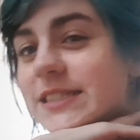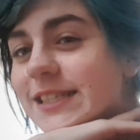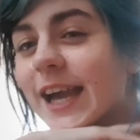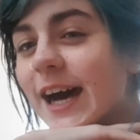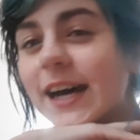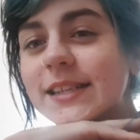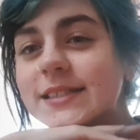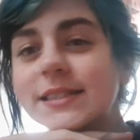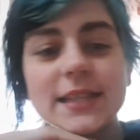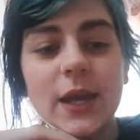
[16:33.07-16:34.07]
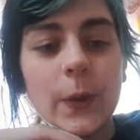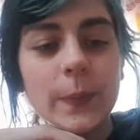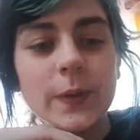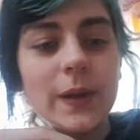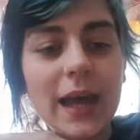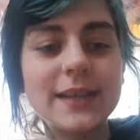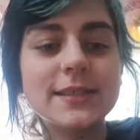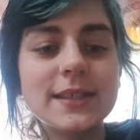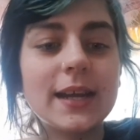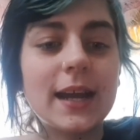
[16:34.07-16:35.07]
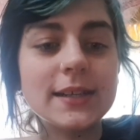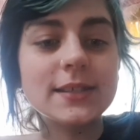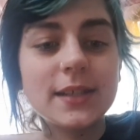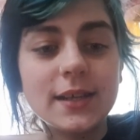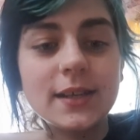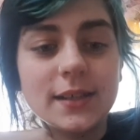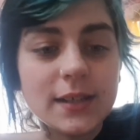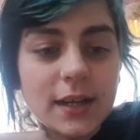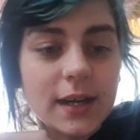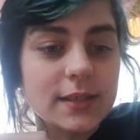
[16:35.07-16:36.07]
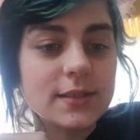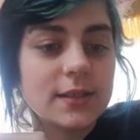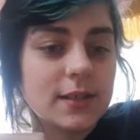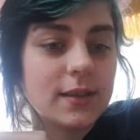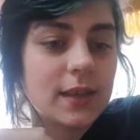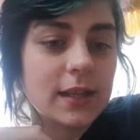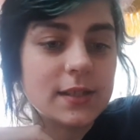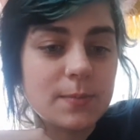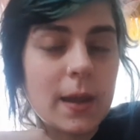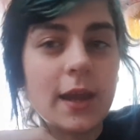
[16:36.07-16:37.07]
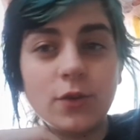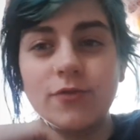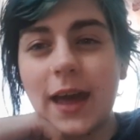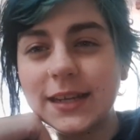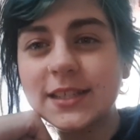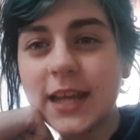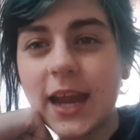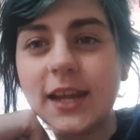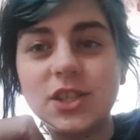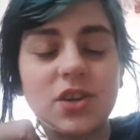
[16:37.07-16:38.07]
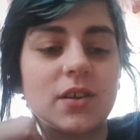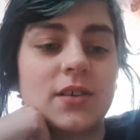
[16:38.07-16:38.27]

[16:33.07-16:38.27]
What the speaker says: Yes, I hope you liked that. Yes, that's my new rat cage.